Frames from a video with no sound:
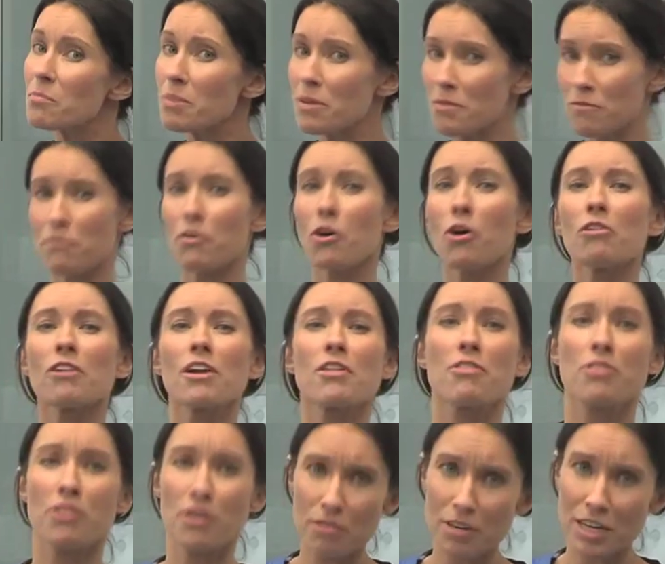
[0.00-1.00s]
Before a
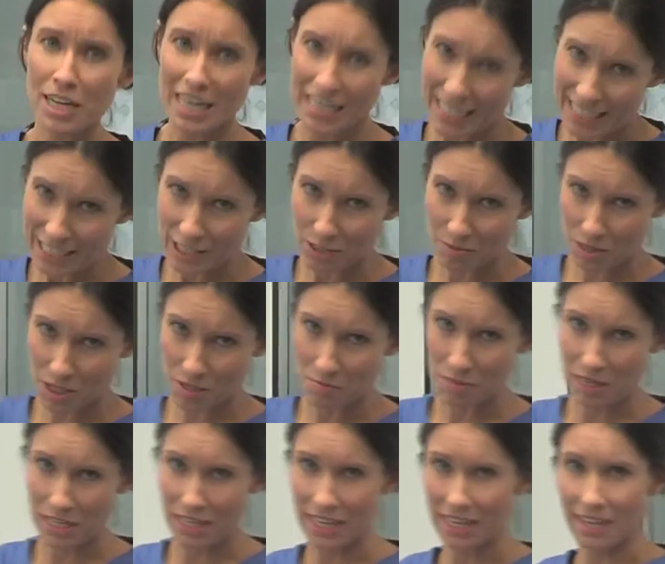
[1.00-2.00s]
thorough clean-up can
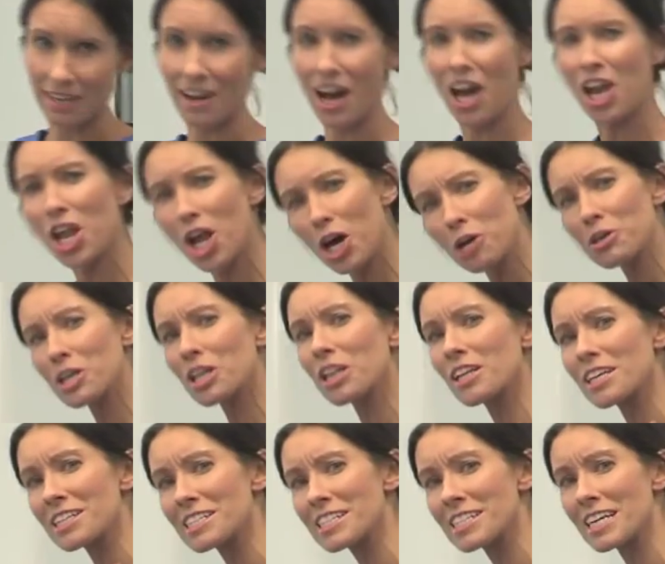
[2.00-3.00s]
begin, a
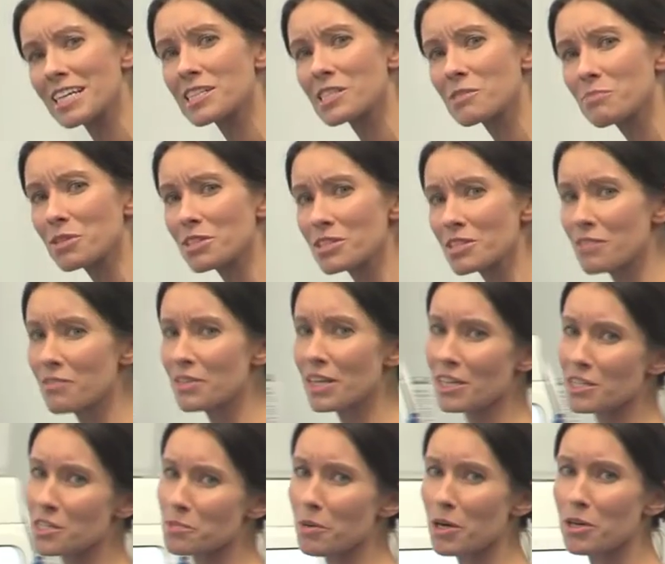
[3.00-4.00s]
local assessment of the
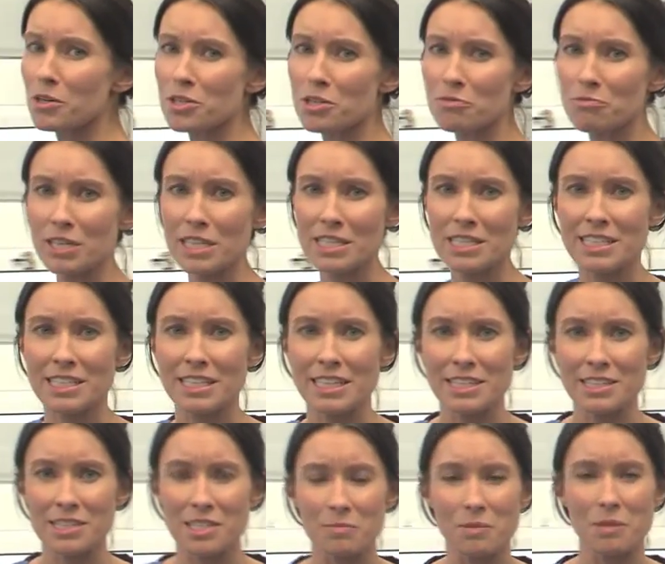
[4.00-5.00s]
exposure risk
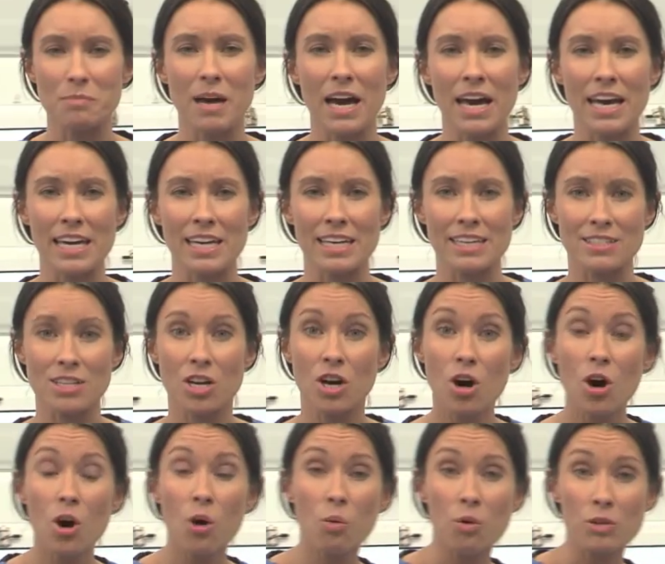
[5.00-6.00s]
needs to be made.
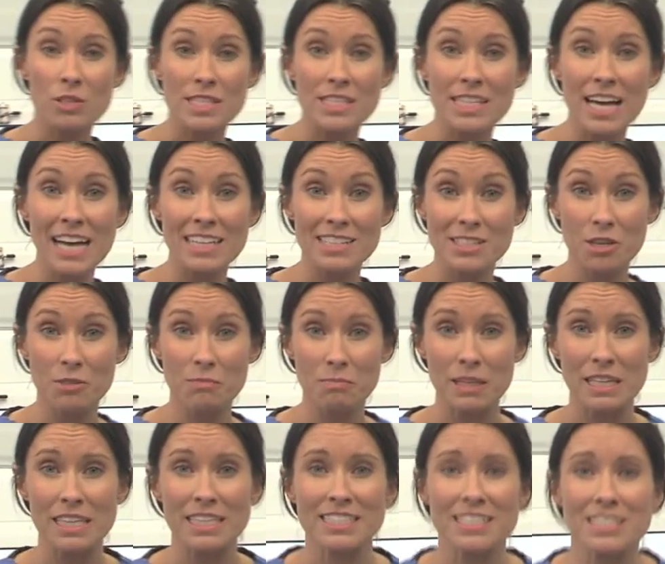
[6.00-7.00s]
Once that's
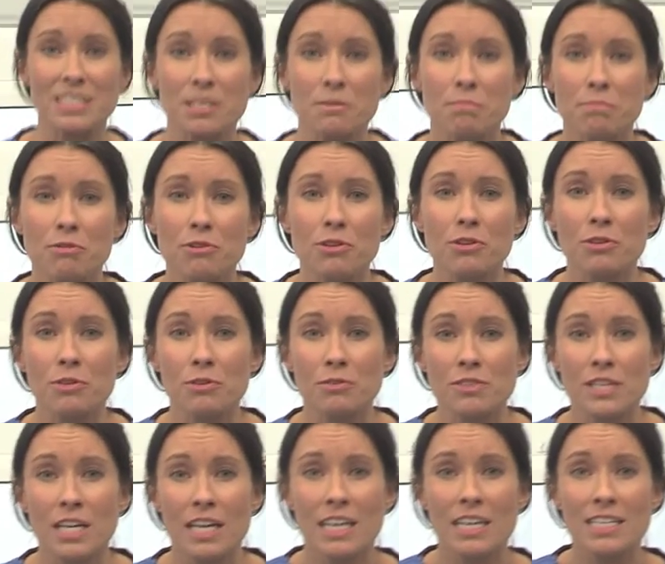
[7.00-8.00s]
completed and
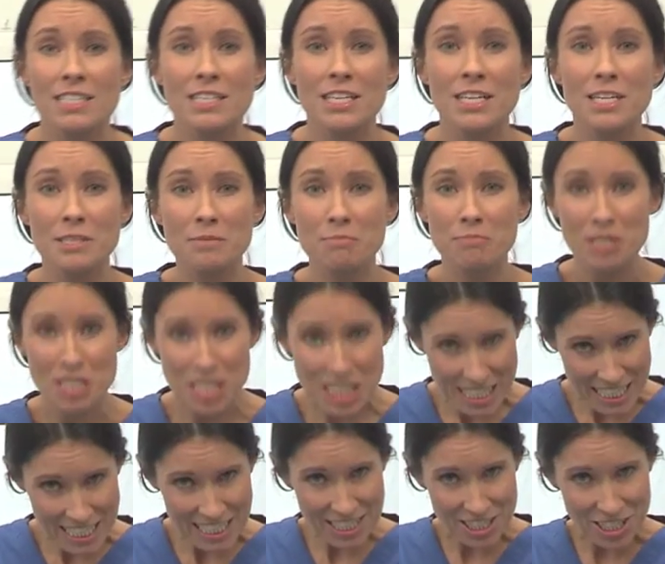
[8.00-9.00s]
approved, certain
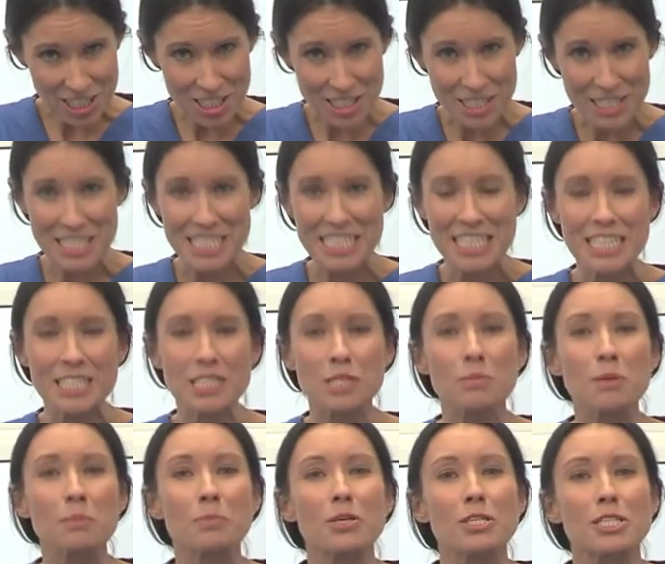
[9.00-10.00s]
procedures need to
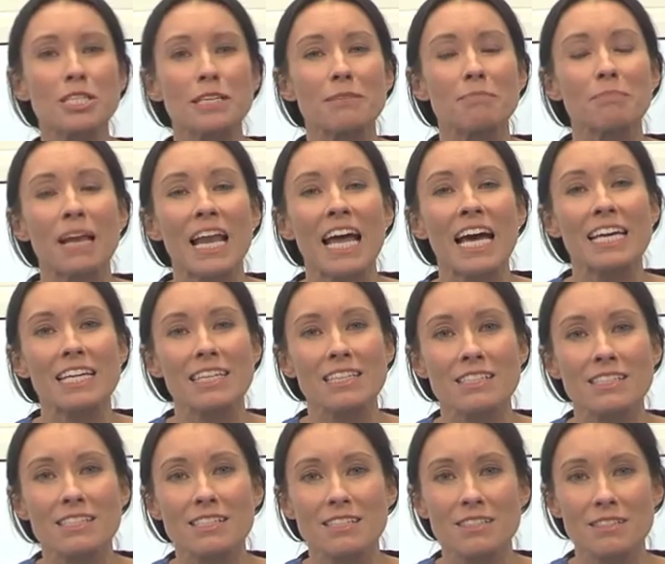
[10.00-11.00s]
be put in
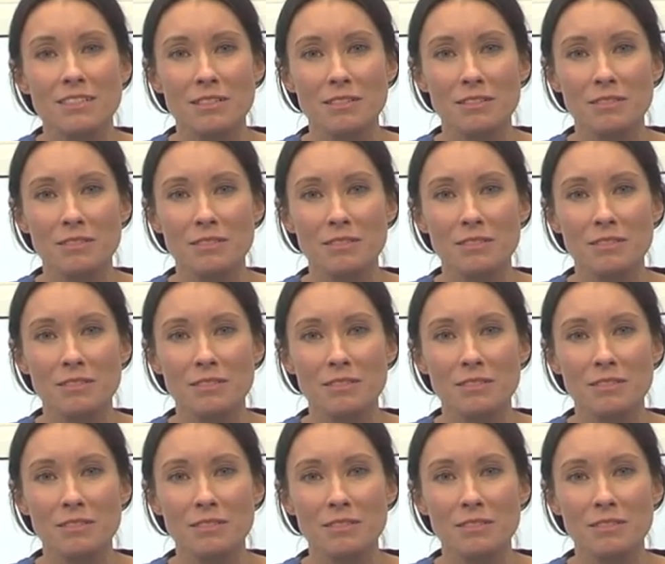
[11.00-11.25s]
place.